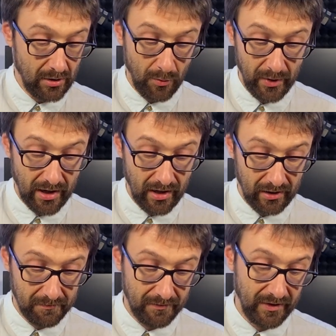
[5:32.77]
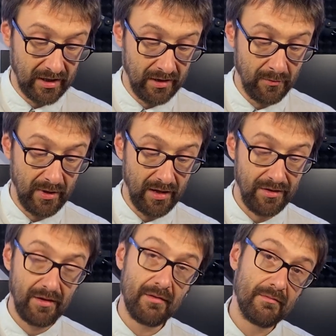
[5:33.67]
We are dealing with,
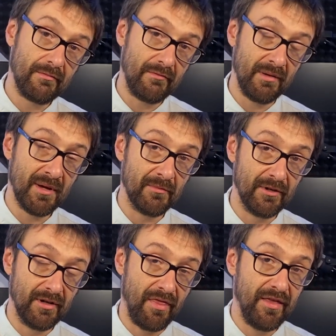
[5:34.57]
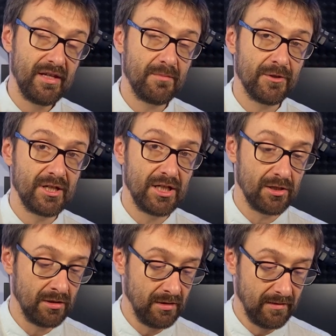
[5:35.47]
remember, this
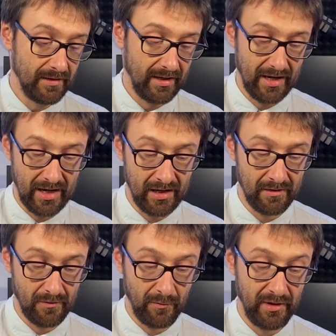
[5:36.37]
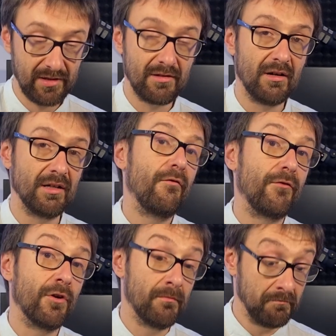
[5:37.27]
position, and we start
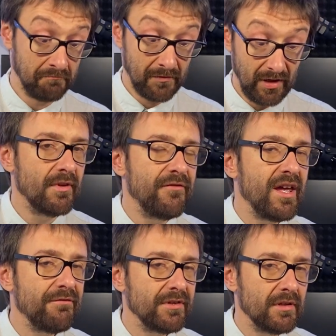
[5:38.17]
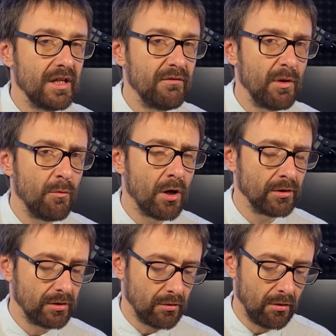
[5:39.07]
from the 5th, if we
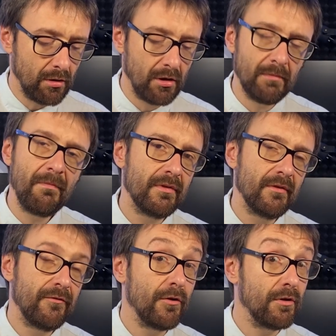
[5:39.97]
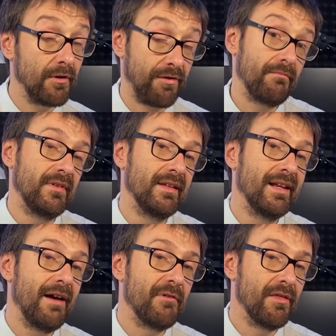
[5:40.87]
want, or the 4th, the
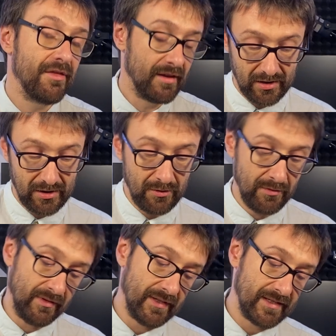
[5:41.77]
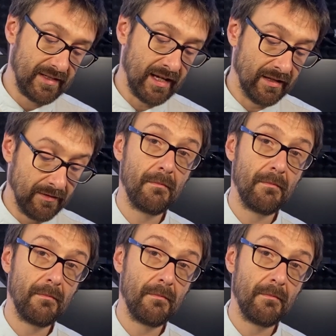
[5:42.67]
11th, to the 10th.